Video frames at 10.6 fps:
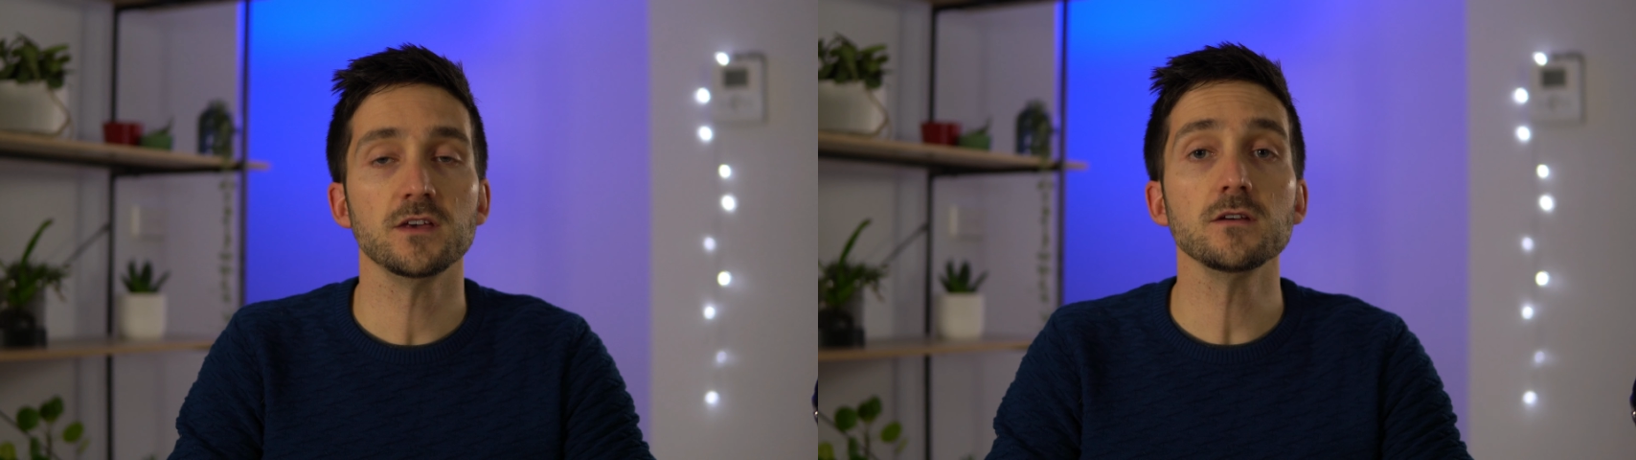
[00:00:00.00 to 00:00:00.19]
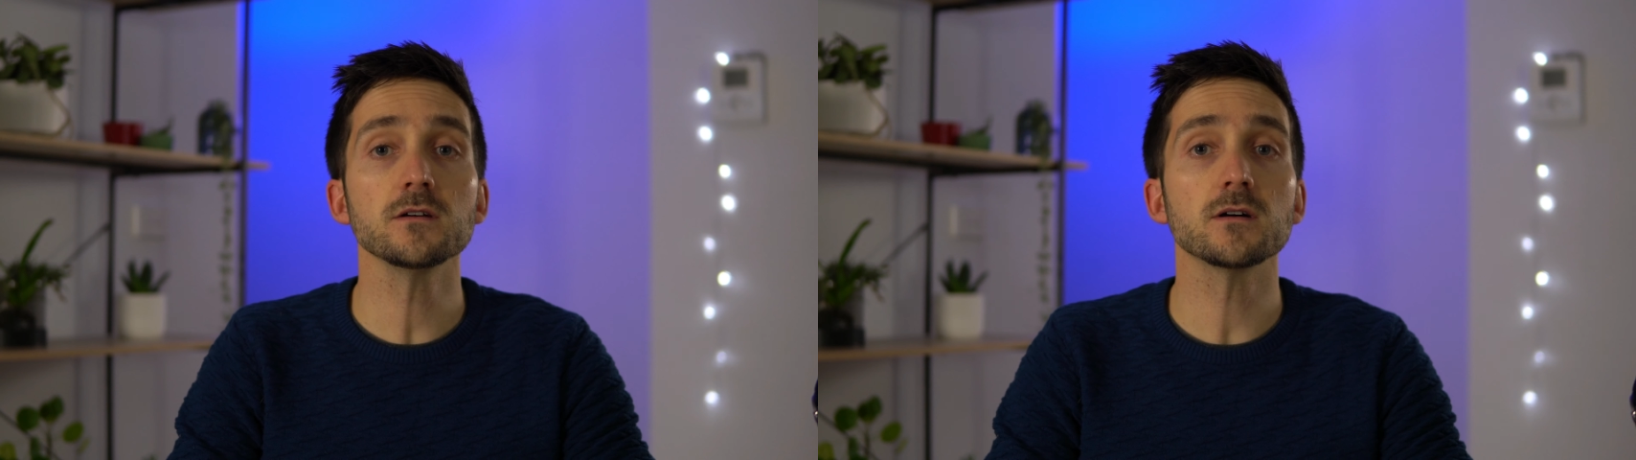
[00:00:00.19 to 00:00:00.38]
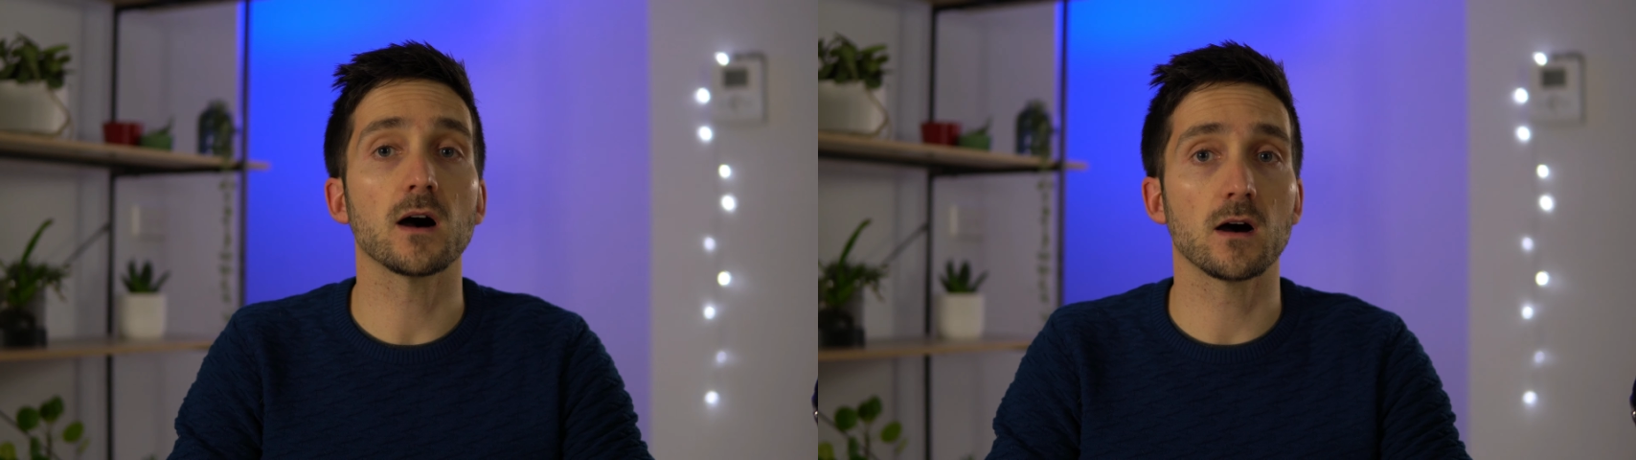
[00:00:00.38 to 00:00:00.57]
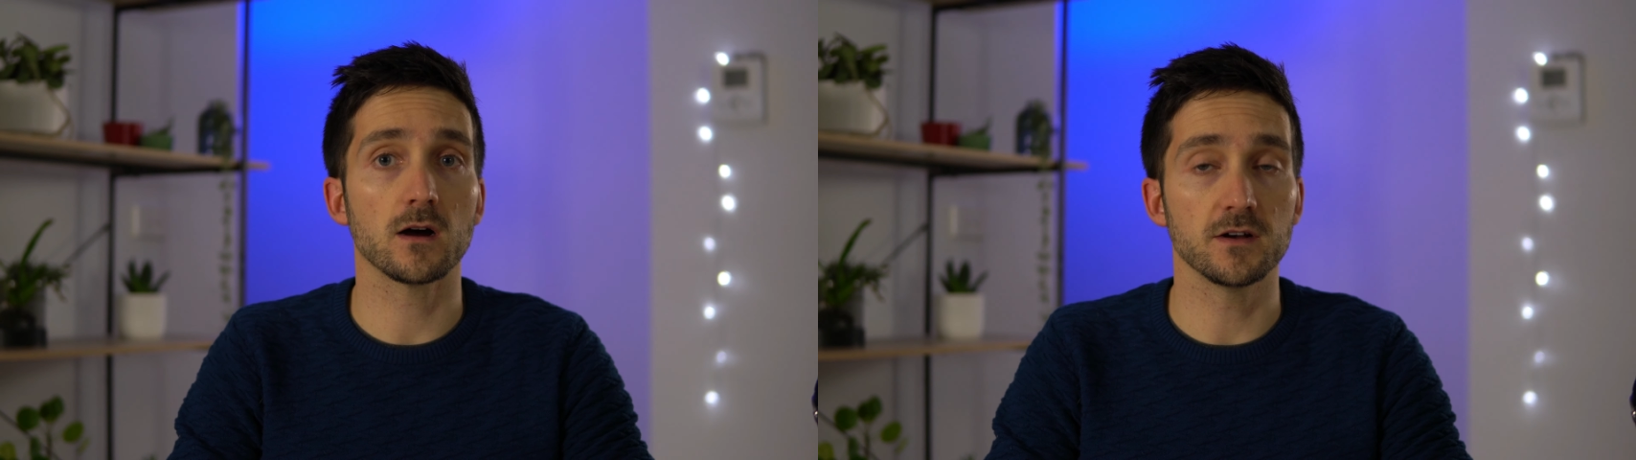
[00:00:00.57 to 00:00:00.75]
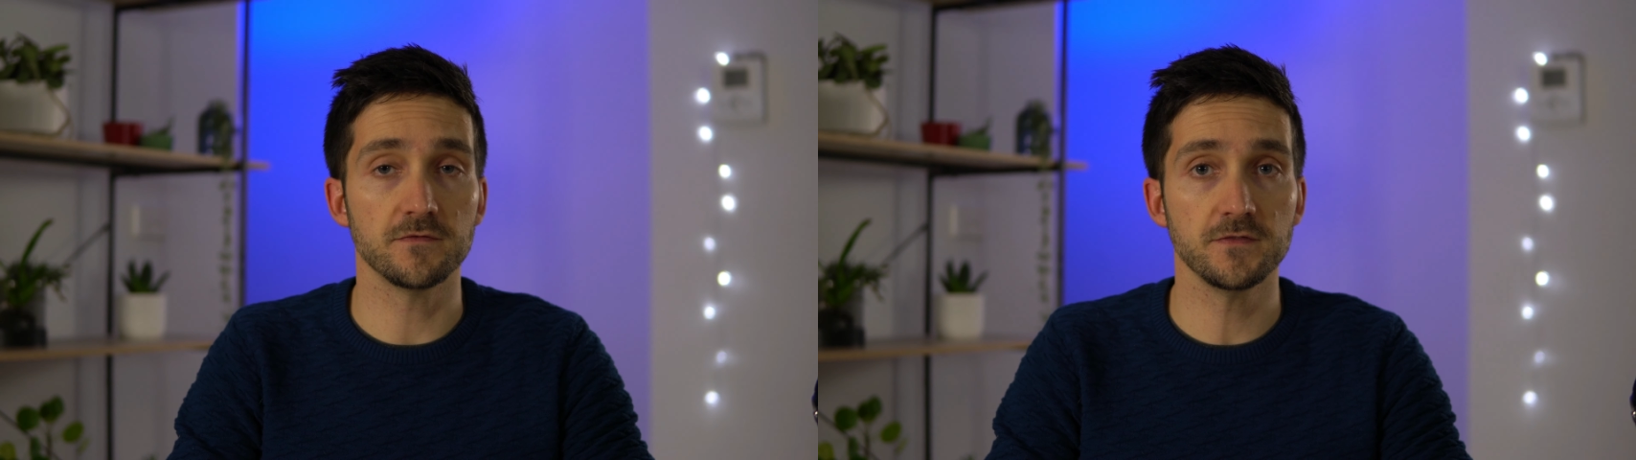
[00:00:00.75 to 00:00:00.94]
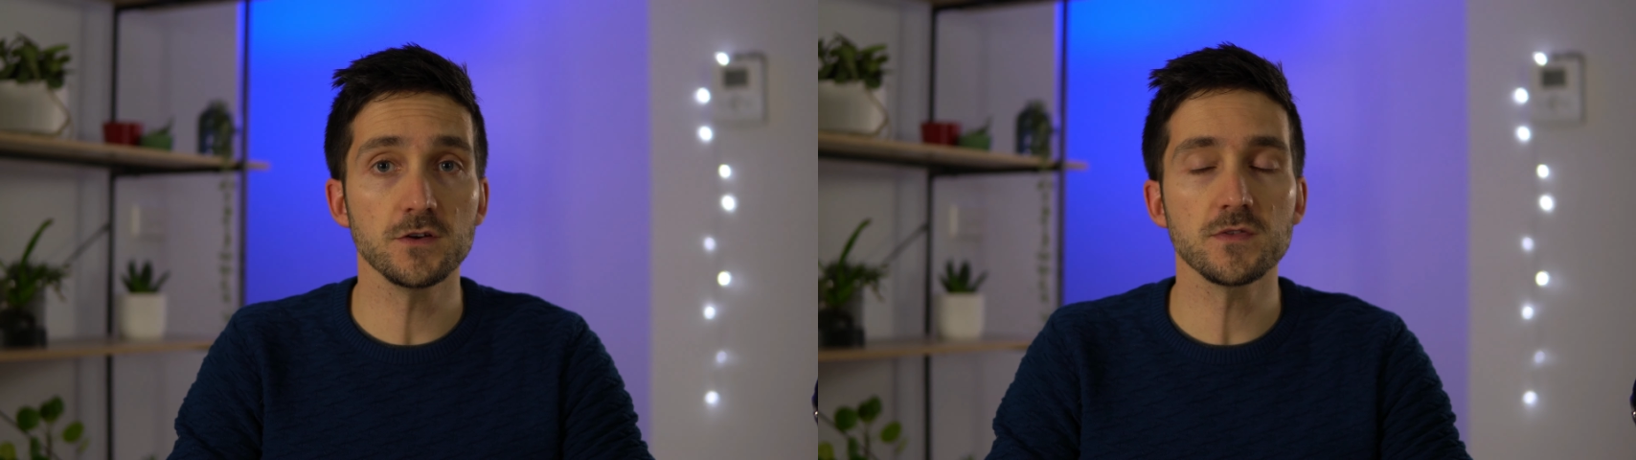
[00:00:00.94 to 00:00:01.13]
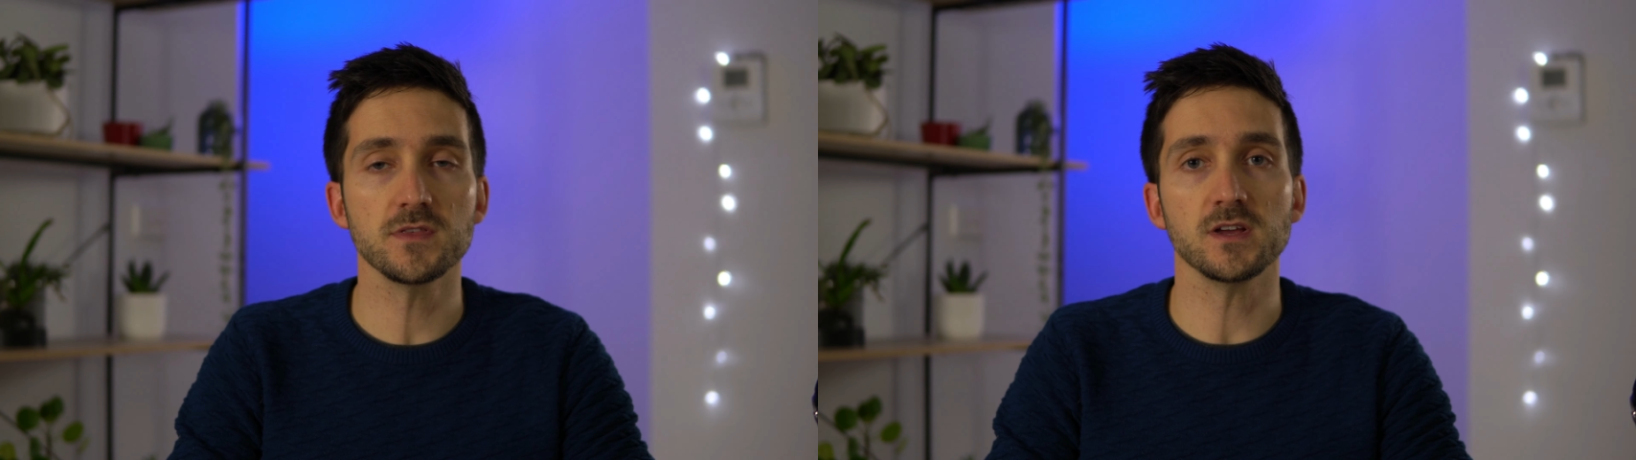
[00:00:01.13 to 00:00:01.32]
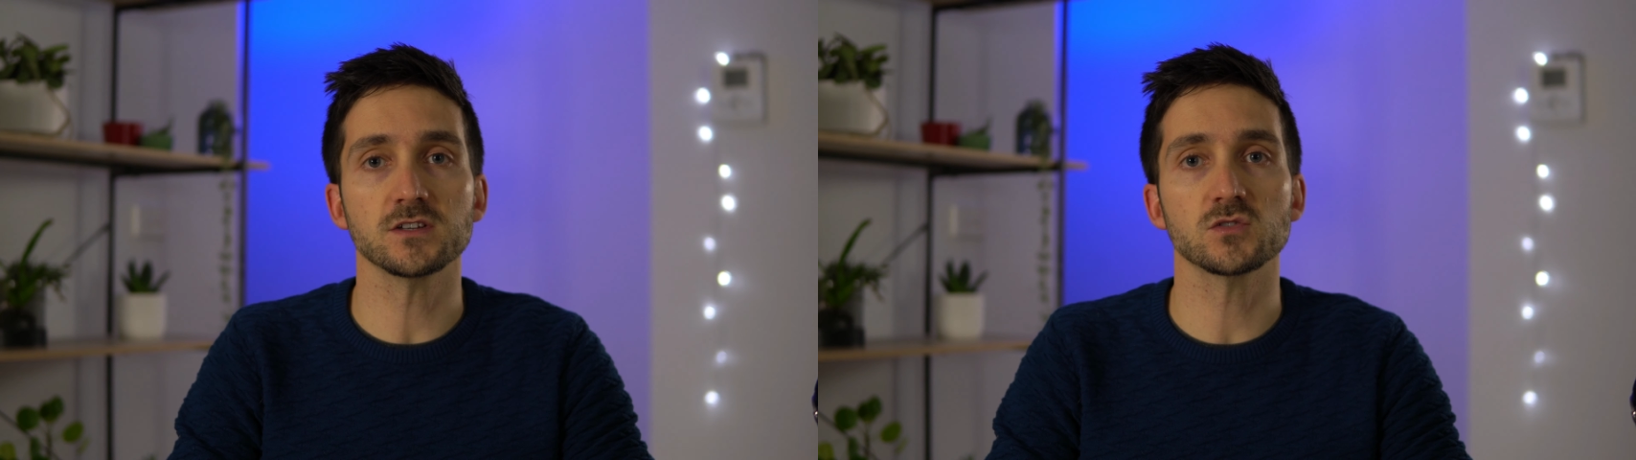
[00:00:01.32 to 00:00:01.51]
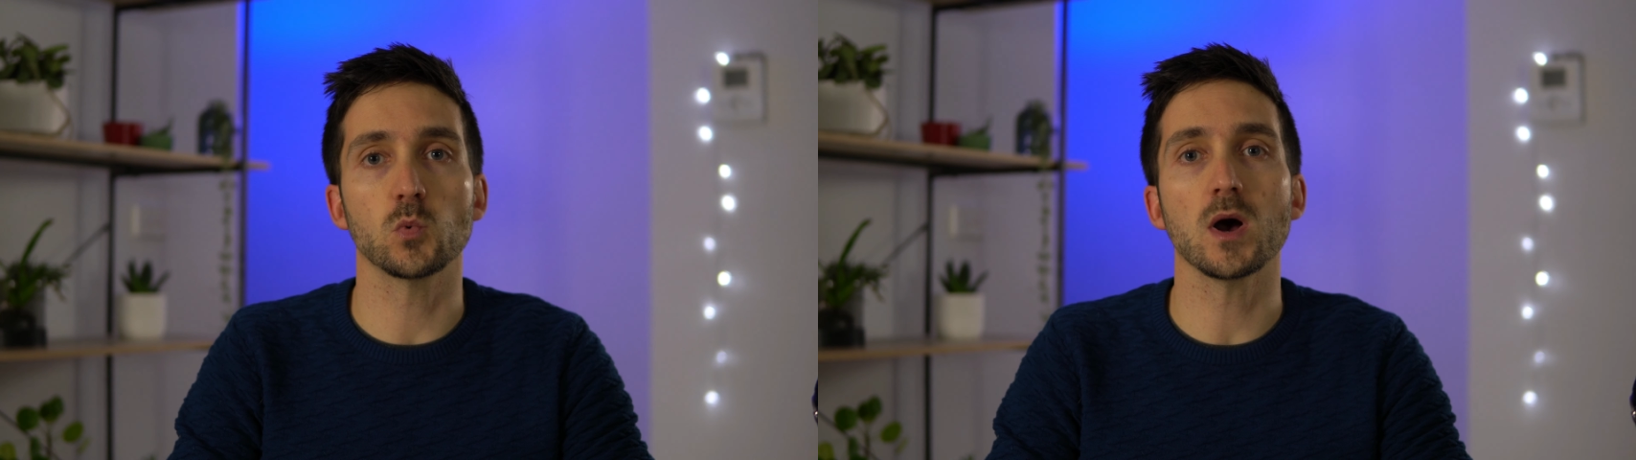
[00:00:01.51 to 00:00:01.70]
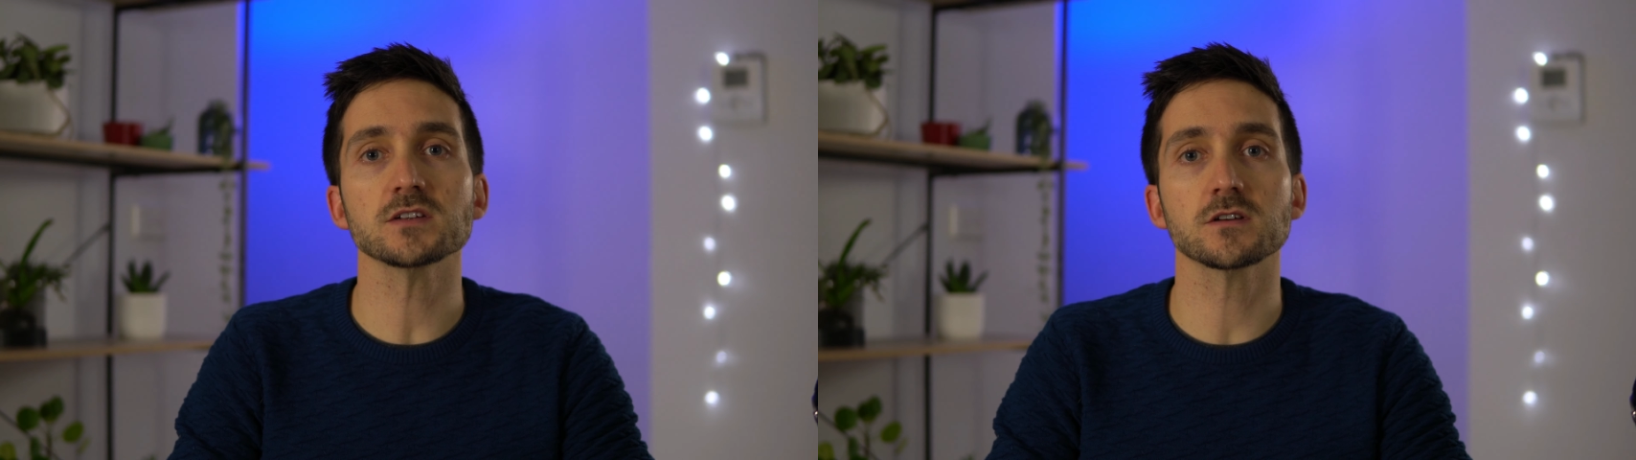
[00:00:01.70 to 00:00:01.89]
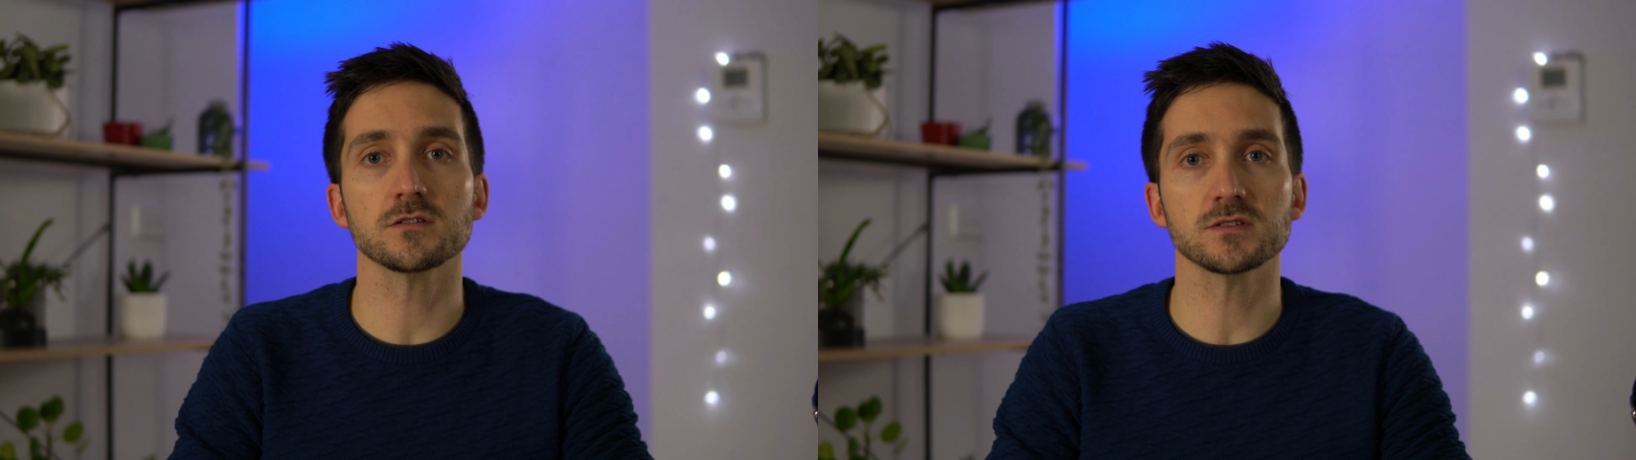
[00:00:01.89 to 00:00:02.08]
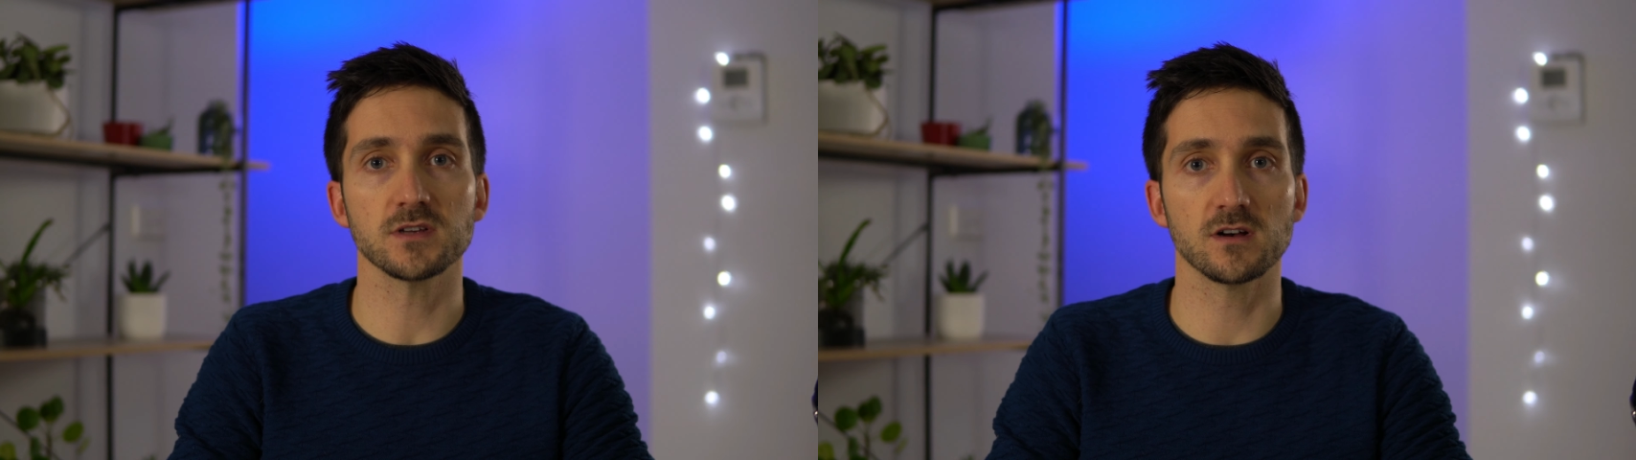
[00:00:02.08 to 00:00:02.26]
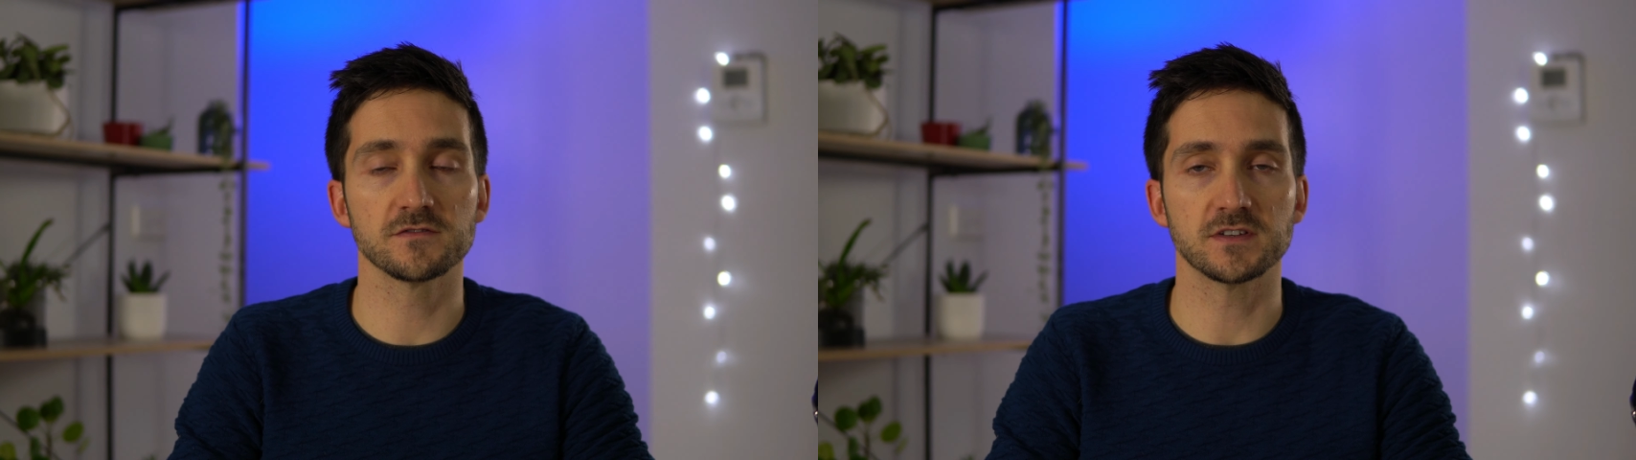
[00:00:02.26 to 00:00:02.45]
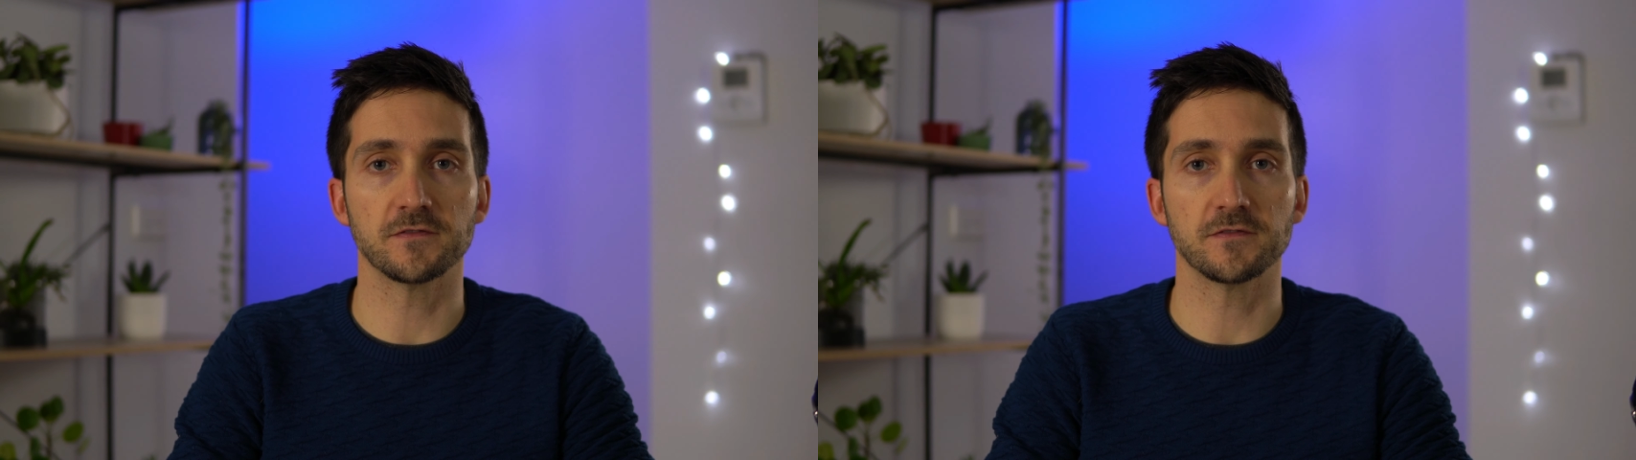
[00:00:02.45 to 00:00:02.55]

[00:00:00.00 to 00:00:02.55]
Here are a few things to ask ourselves